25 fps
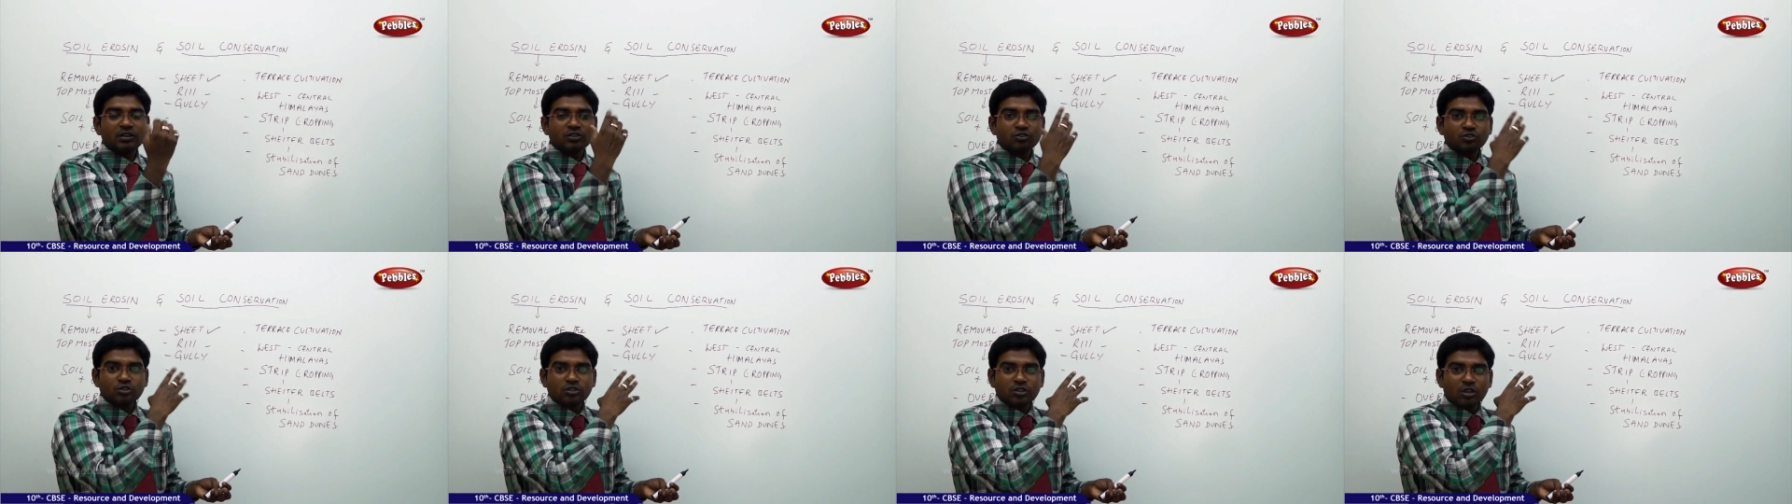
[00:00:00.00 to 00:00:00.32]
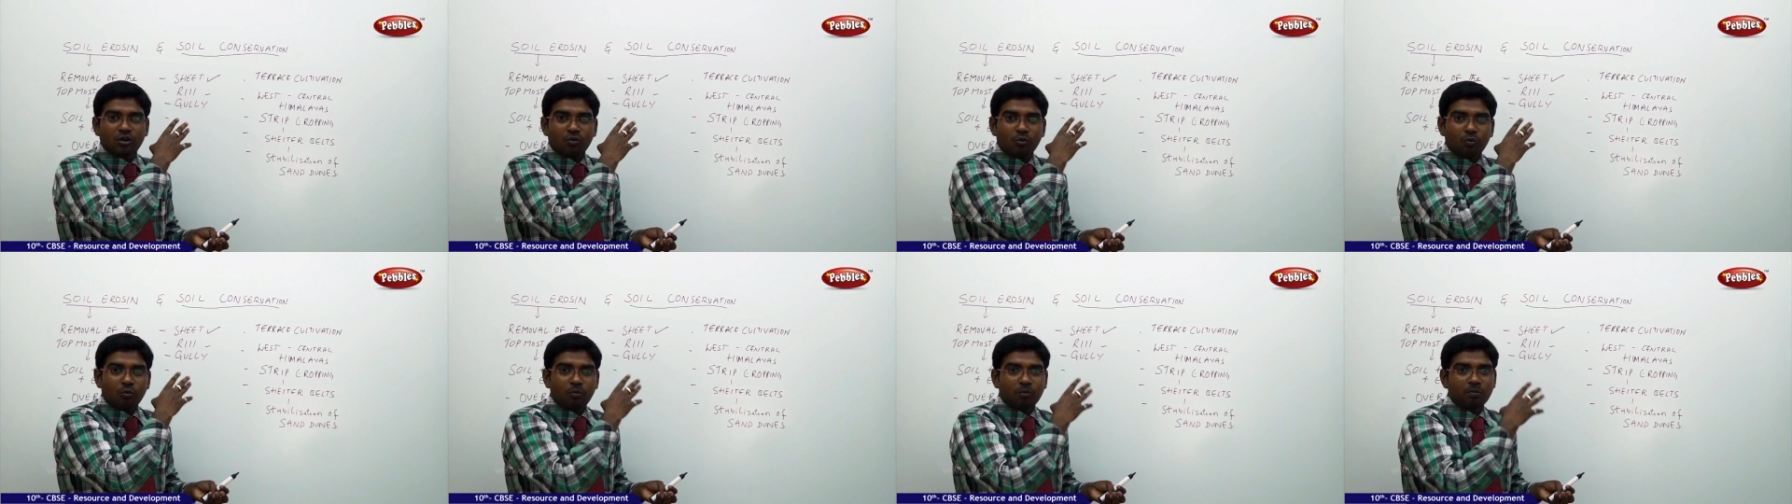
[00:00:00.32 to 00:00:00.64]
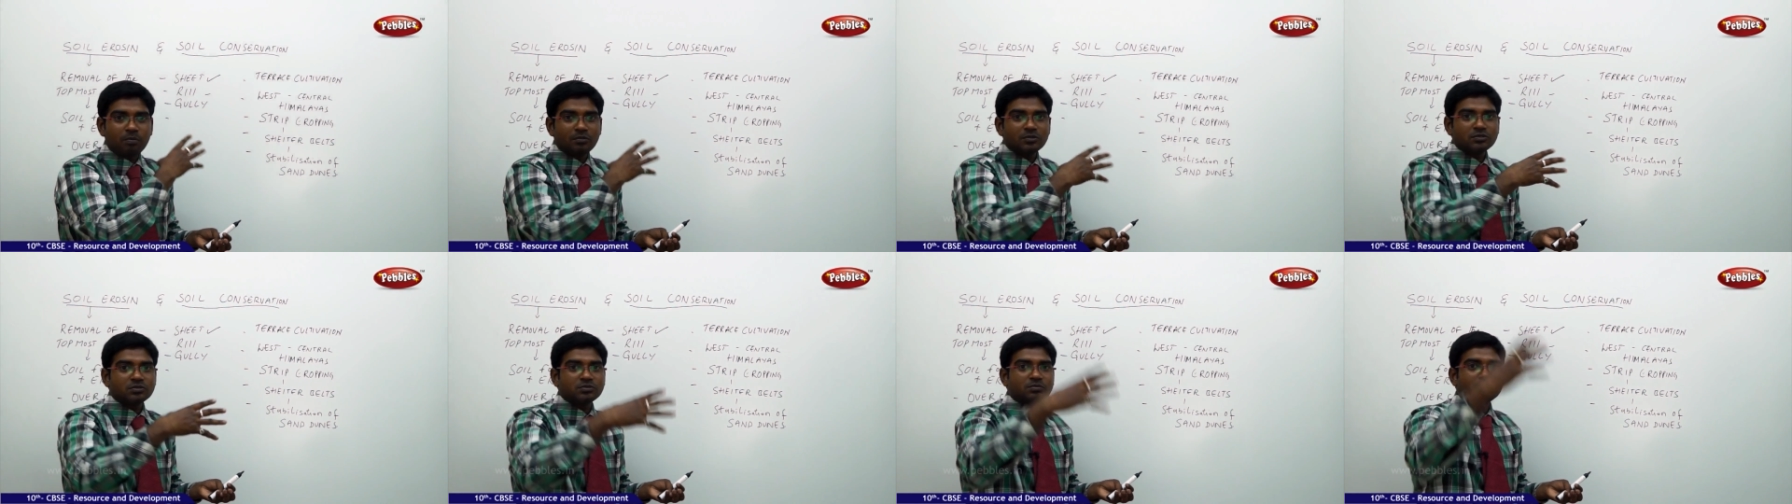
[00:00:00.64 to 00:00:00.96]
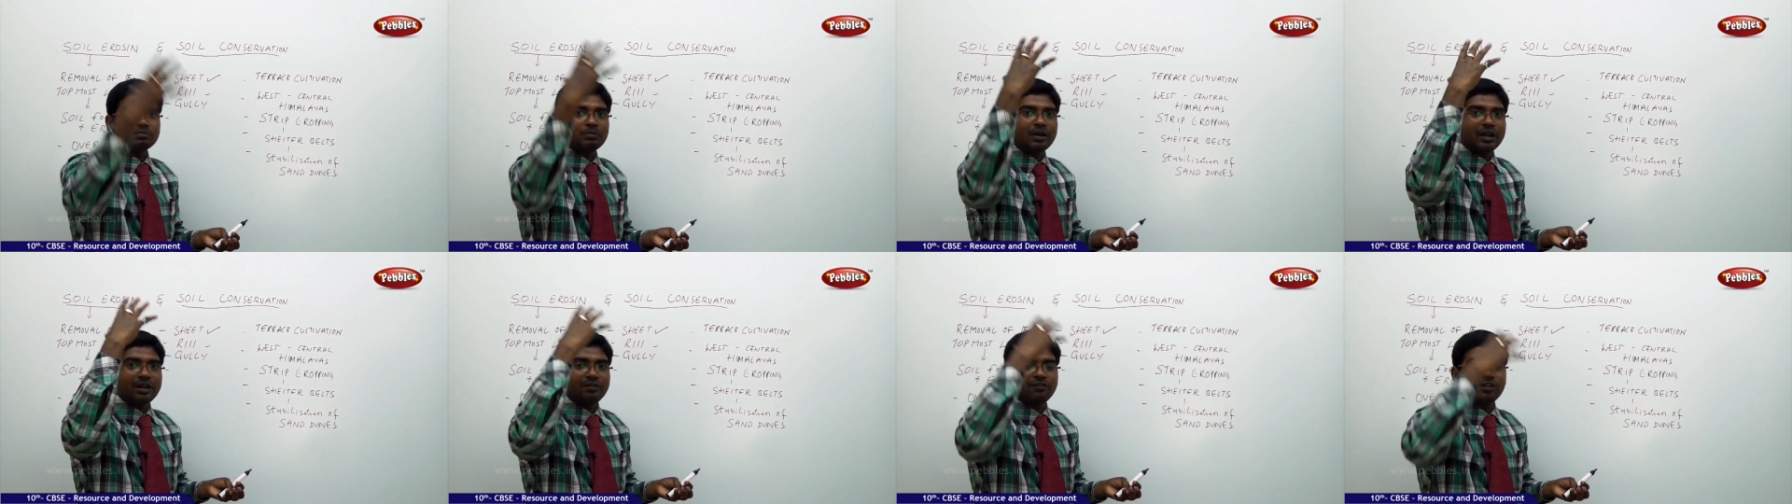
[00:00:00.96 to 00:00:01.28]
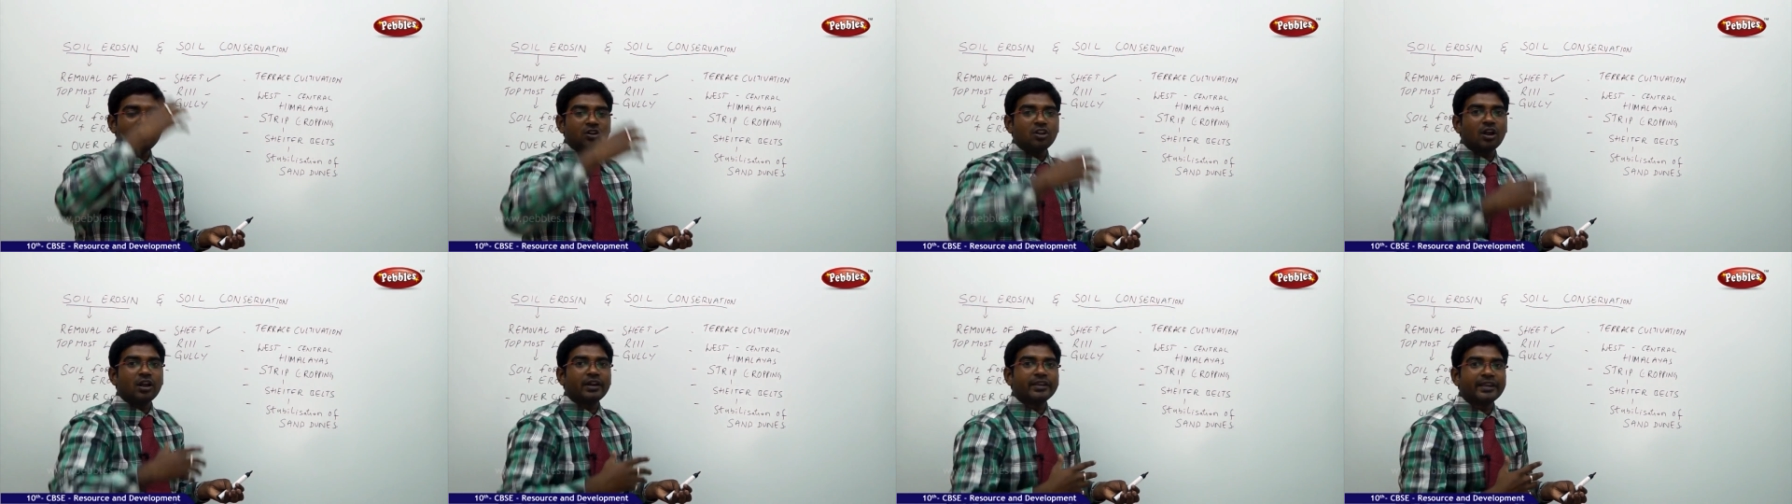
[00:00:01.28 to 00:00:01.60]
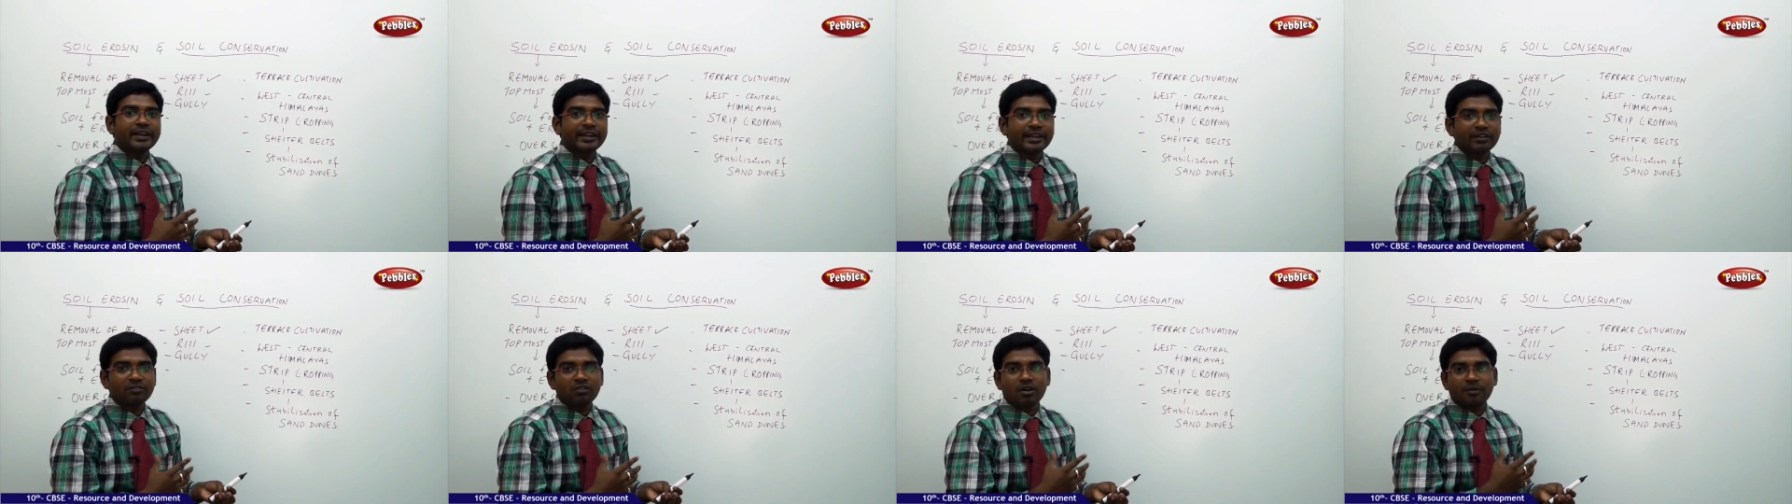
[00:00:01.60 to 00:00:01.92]
So the mud will not
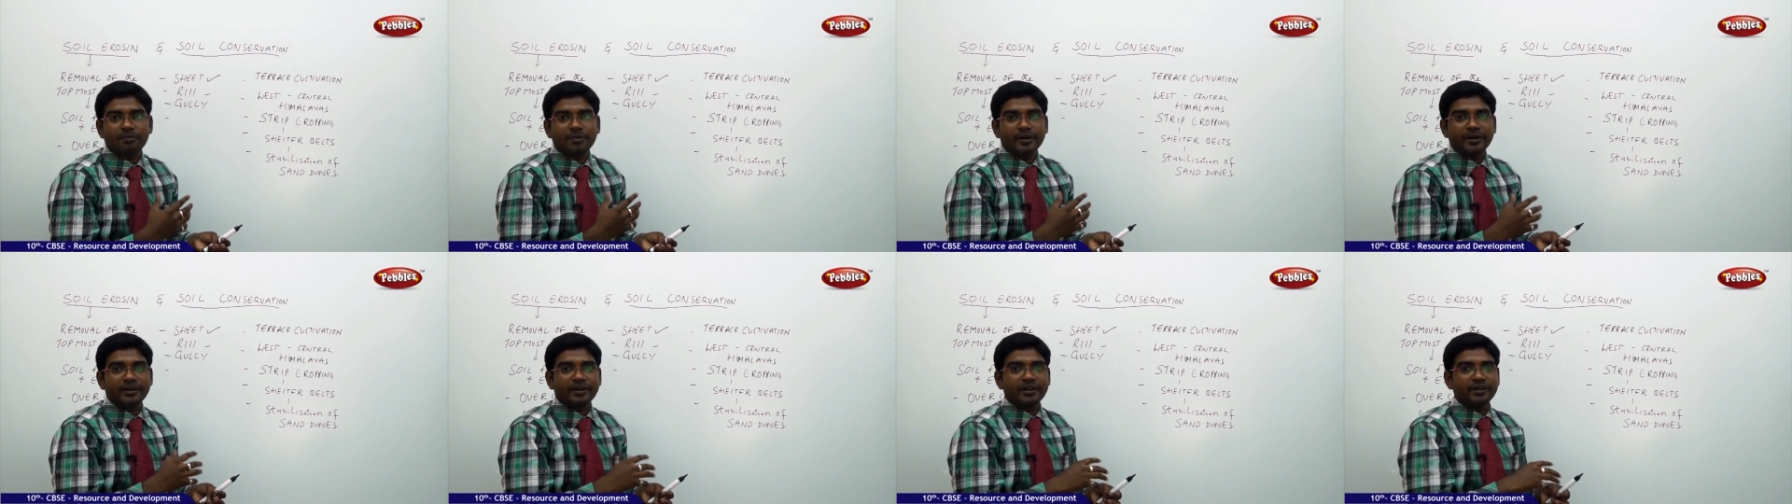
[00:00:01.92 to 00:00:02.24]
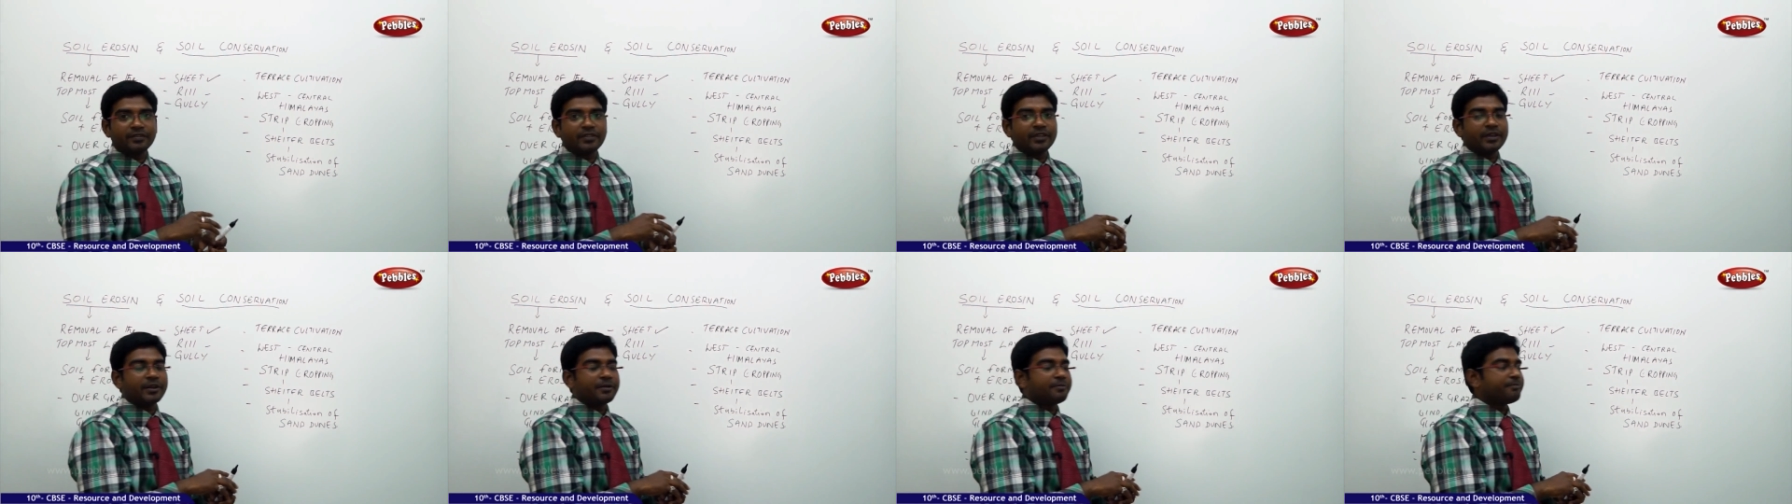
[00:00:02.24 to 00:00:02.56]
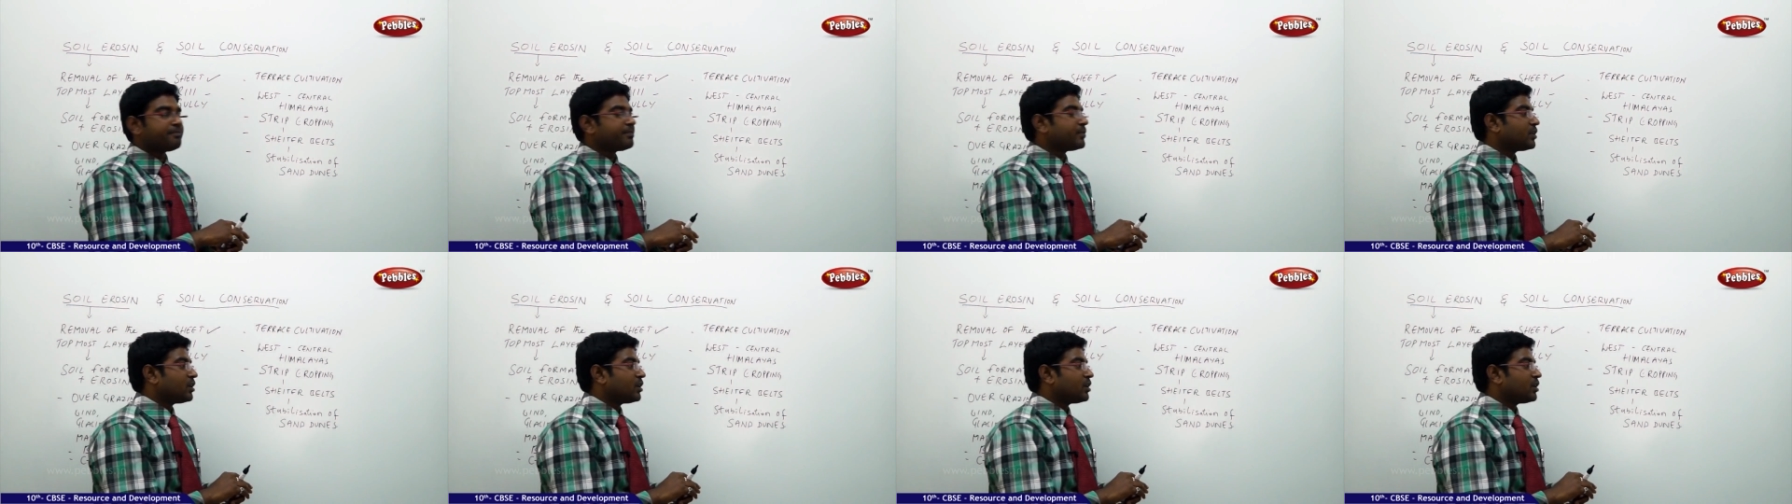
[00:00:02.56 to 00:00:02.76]
get evaporated there.